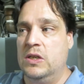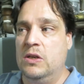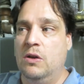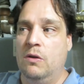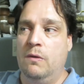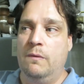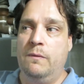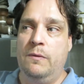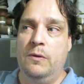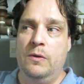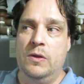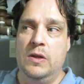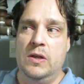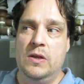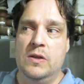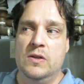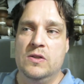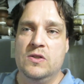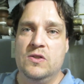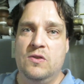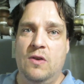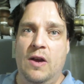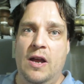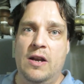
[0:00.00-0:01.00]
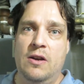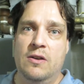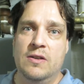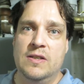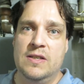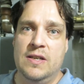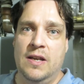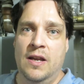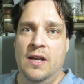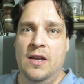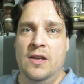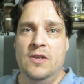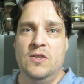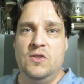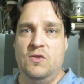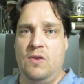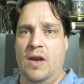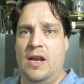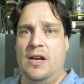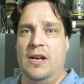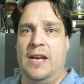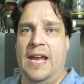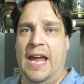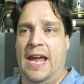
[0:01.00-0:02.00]
you know, for the
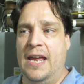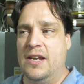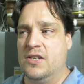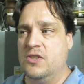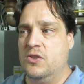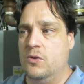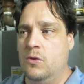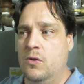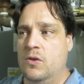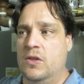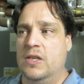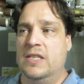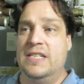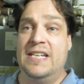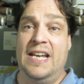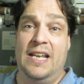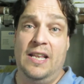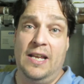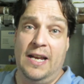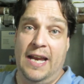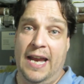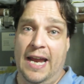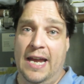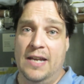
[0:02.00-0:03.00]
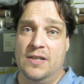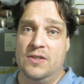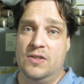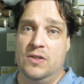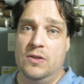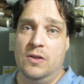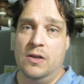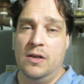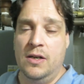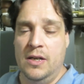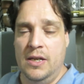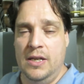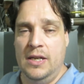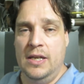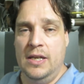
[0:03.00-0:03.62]
Stratocaster or the Telecaster.